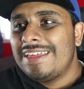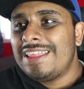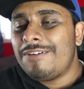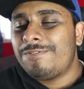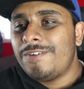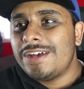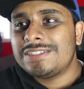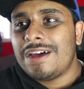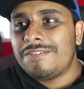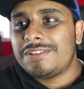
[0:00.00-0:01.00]

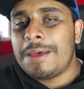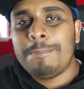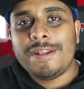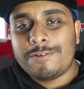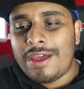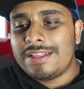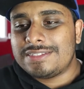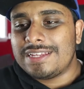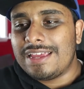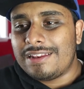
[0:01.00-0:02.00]
That mid credit
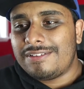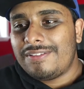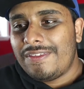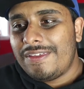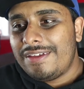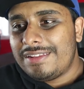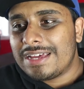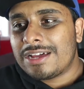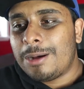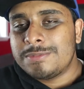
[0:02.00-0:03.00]
scene
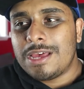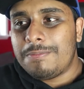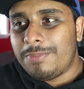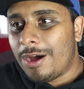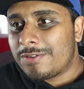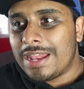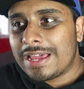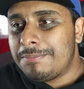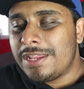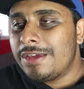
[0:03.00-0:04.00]
that comes up after
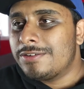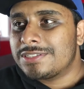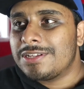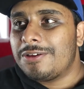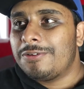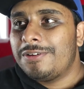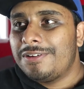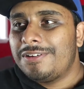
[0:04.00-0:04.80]
like a minute or so,